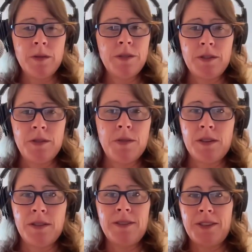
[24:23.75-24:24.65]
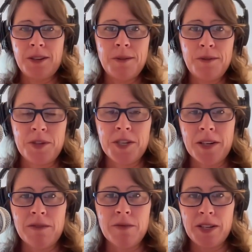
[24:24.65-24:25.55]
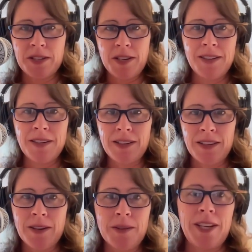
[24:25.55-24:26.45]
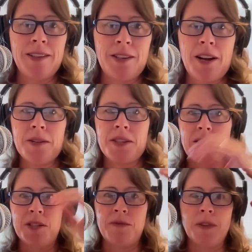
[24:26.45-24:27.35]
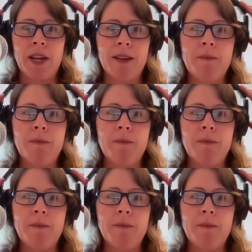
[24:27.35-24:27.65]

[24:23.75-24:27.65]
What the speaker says: So you can, through deductive reasoning, get Donald's age if you'd like.